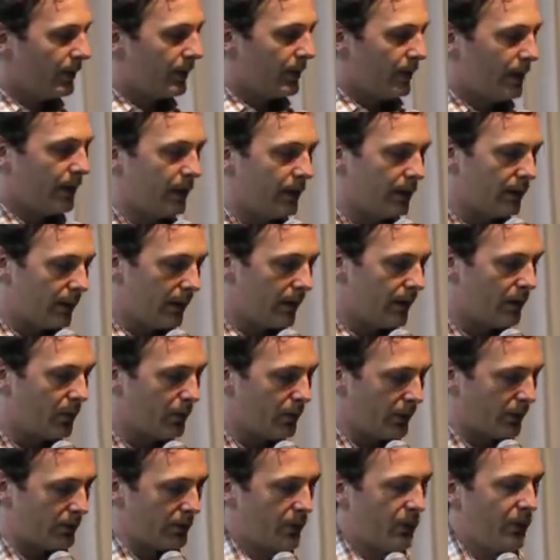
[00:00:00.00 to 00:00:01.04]
Eating alone
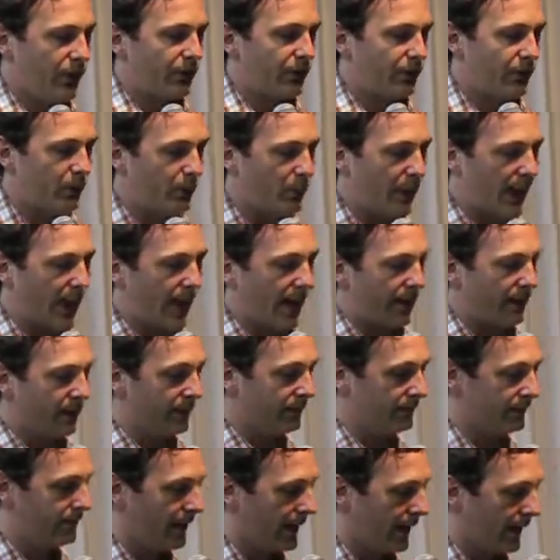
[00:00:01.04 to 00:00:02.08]
wasn't always so bad,
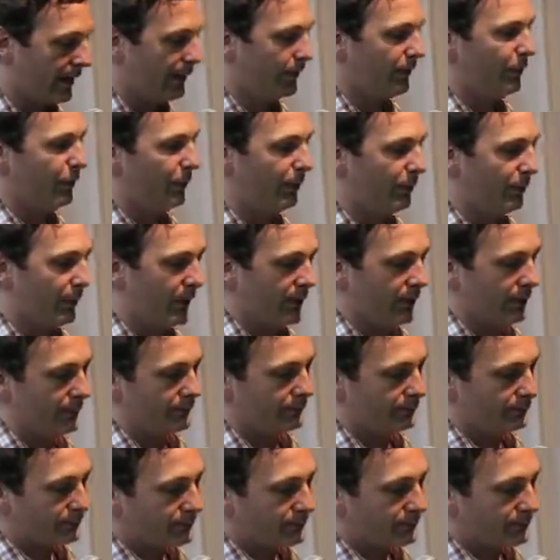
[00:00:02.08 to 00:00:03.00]
I had to admit